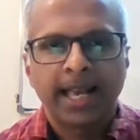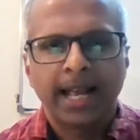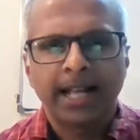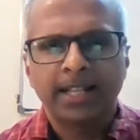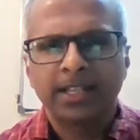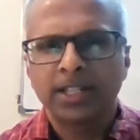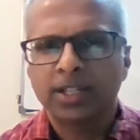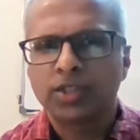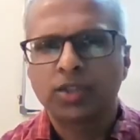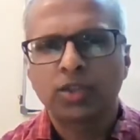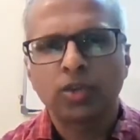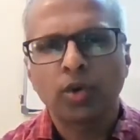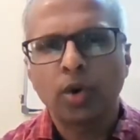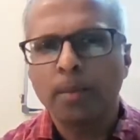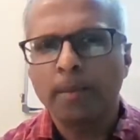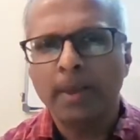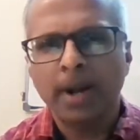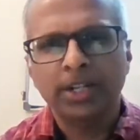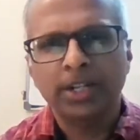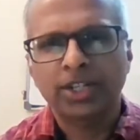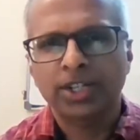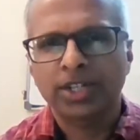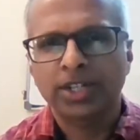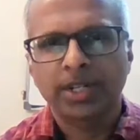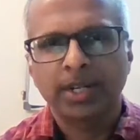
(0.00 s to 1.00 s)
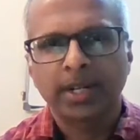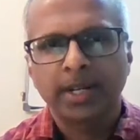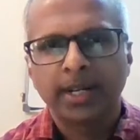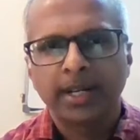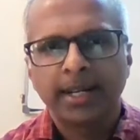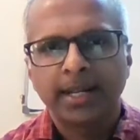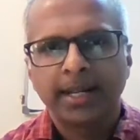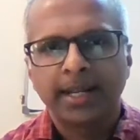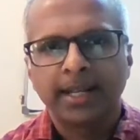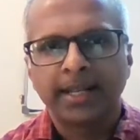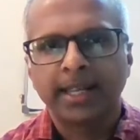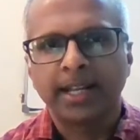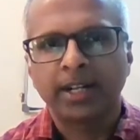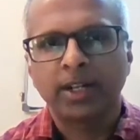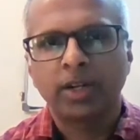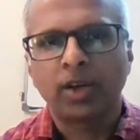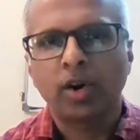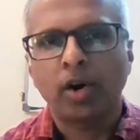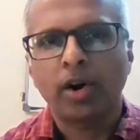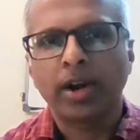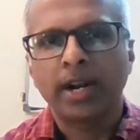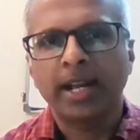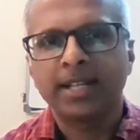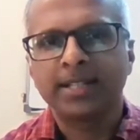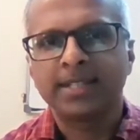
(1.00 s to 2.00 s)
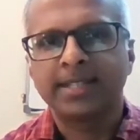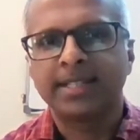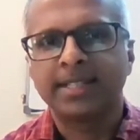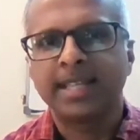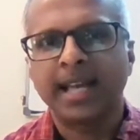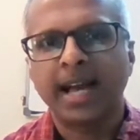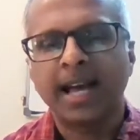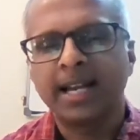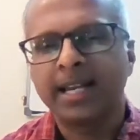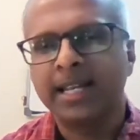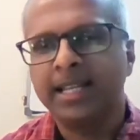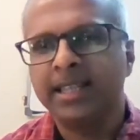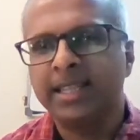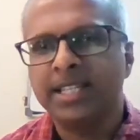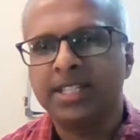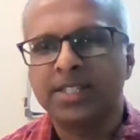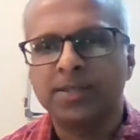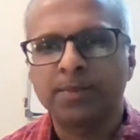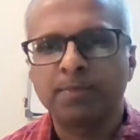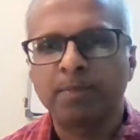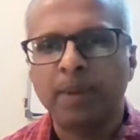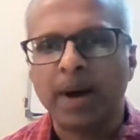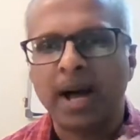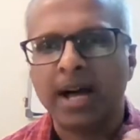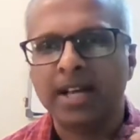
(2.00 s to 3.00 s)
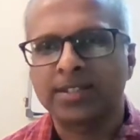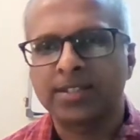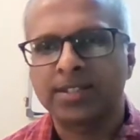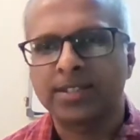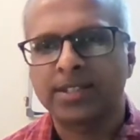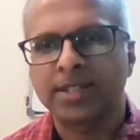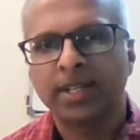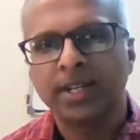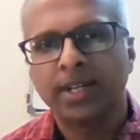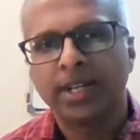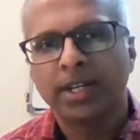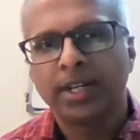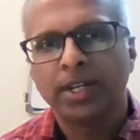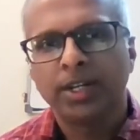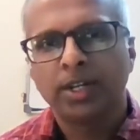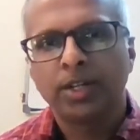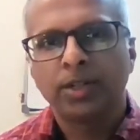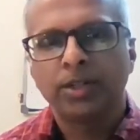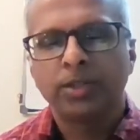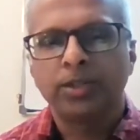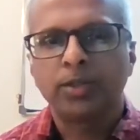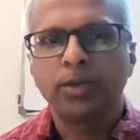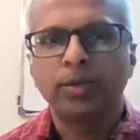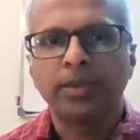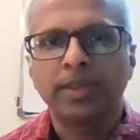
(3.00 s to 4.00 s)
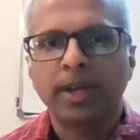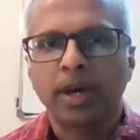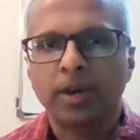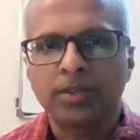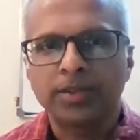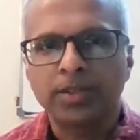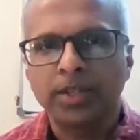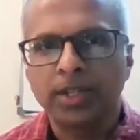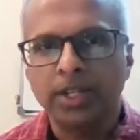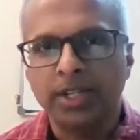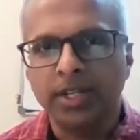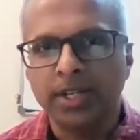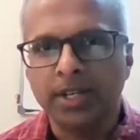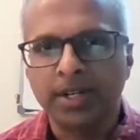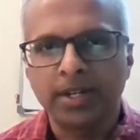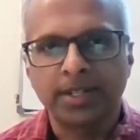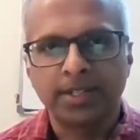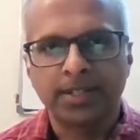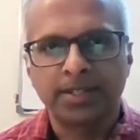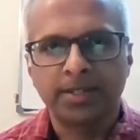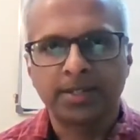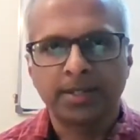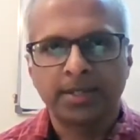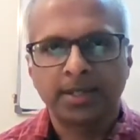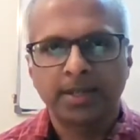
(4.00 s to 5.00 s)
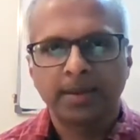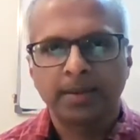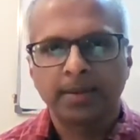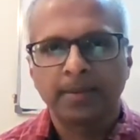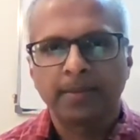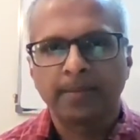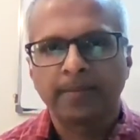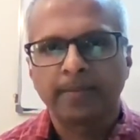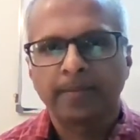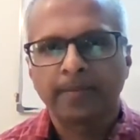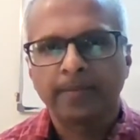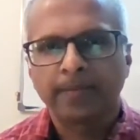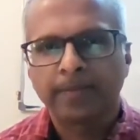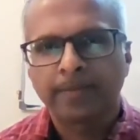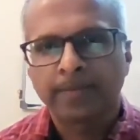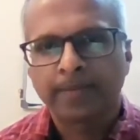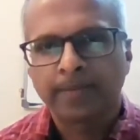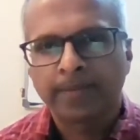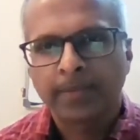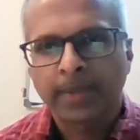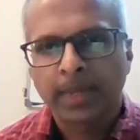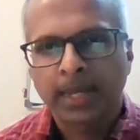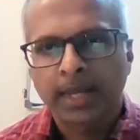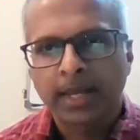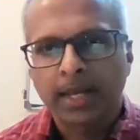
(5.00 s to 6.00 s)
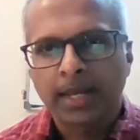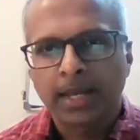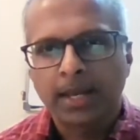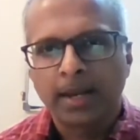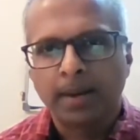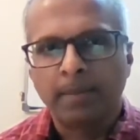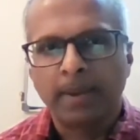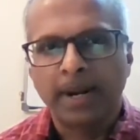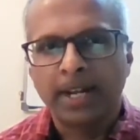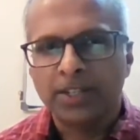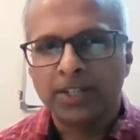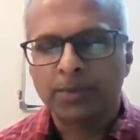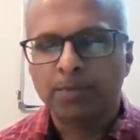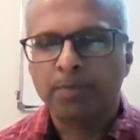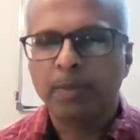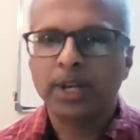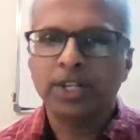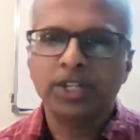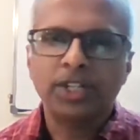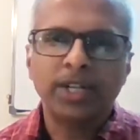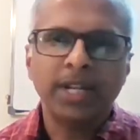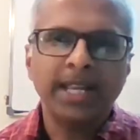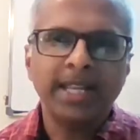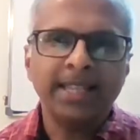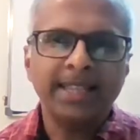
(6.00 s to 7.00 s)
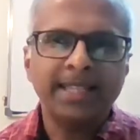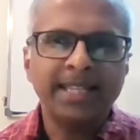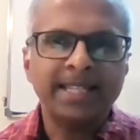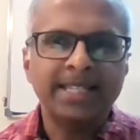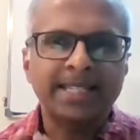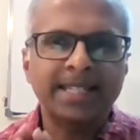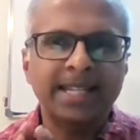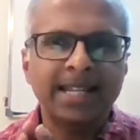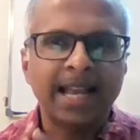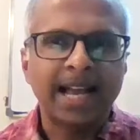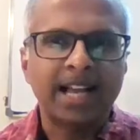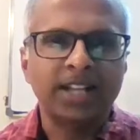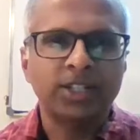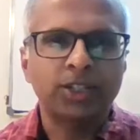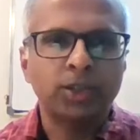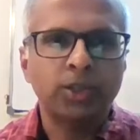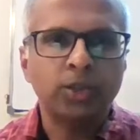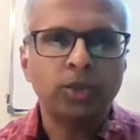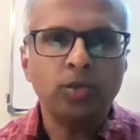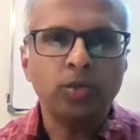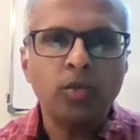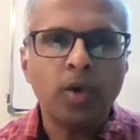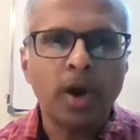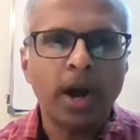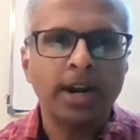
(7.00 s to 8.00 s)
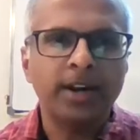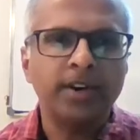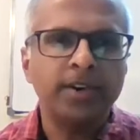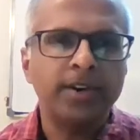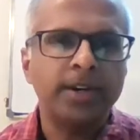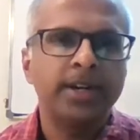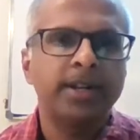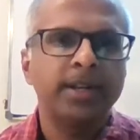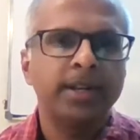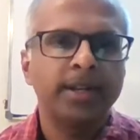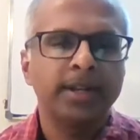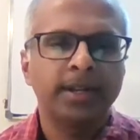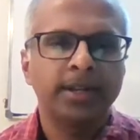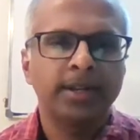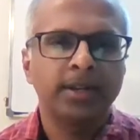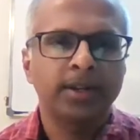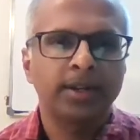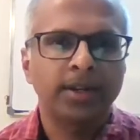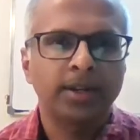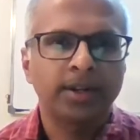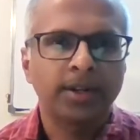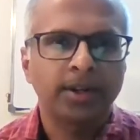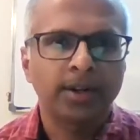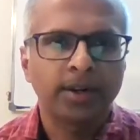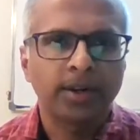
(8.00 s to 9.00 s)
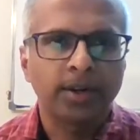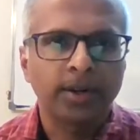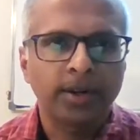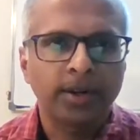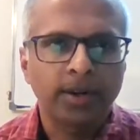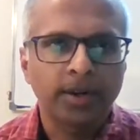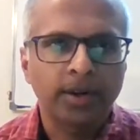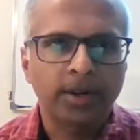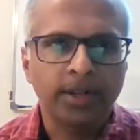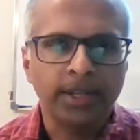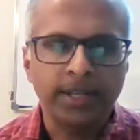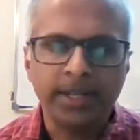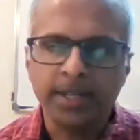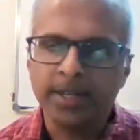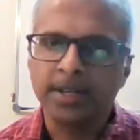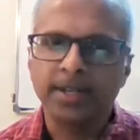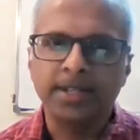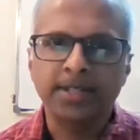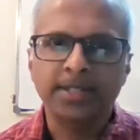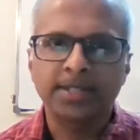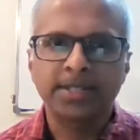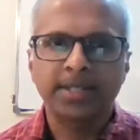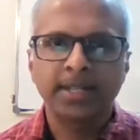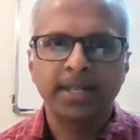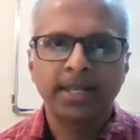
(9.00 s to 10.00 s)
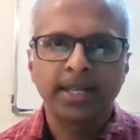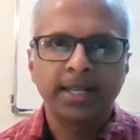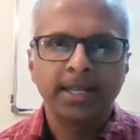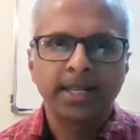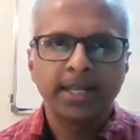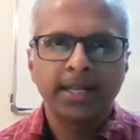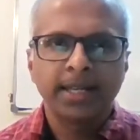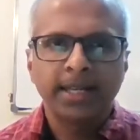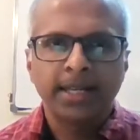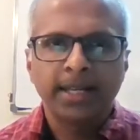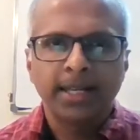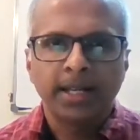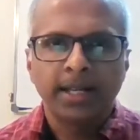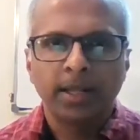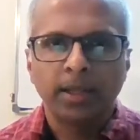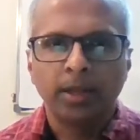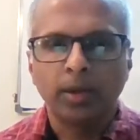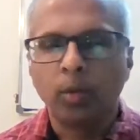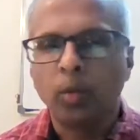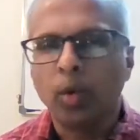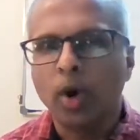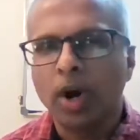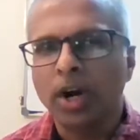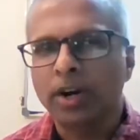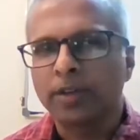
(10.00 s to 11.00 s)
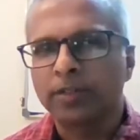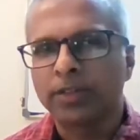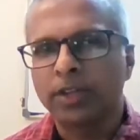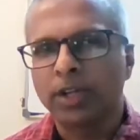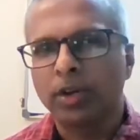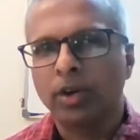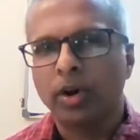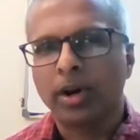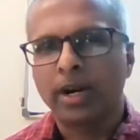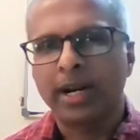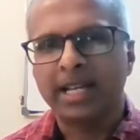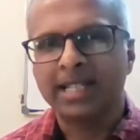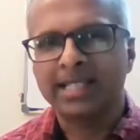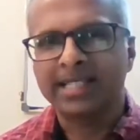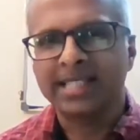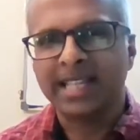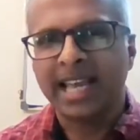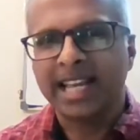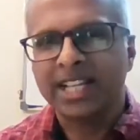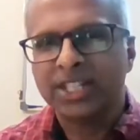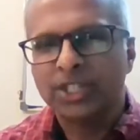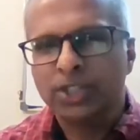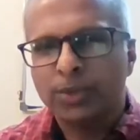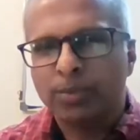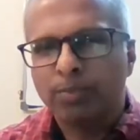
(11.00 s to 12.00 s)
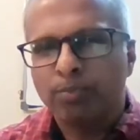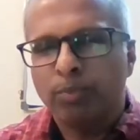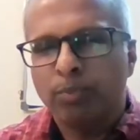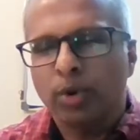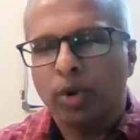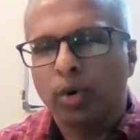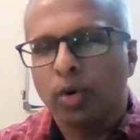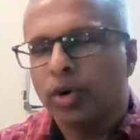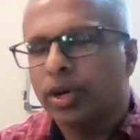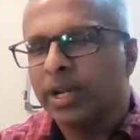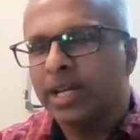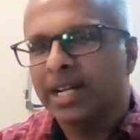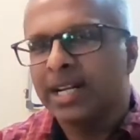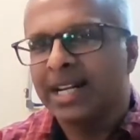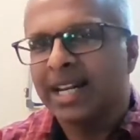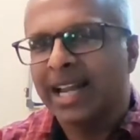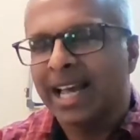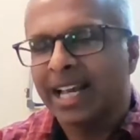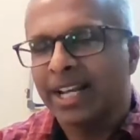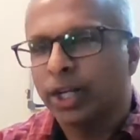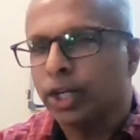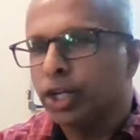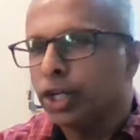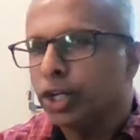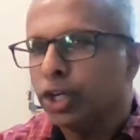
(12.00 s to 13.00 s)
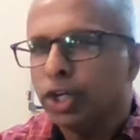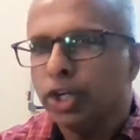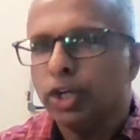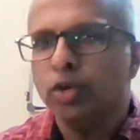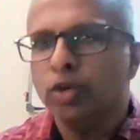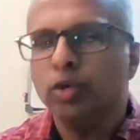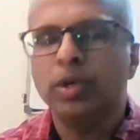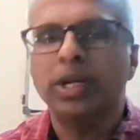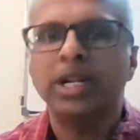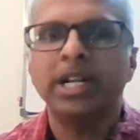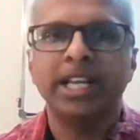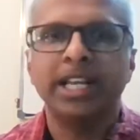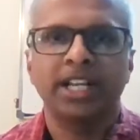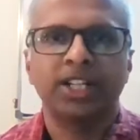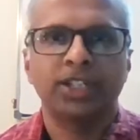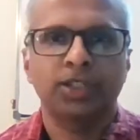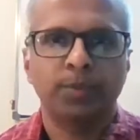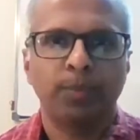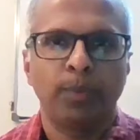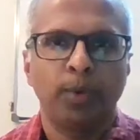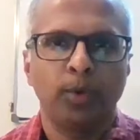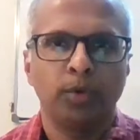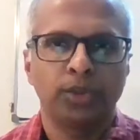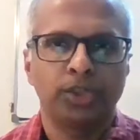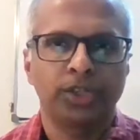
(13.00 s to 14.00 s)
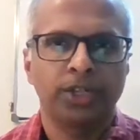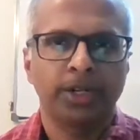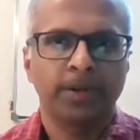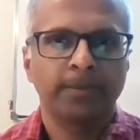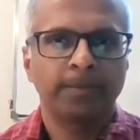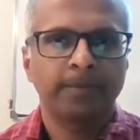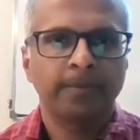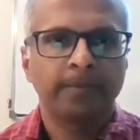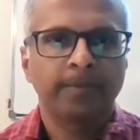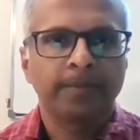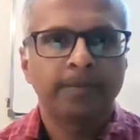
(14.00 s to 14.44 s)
And there's so much that God has done in these past 2,000 years, but especially in these last 200 years, the work of the Lord has exploded like a nuclear explosion.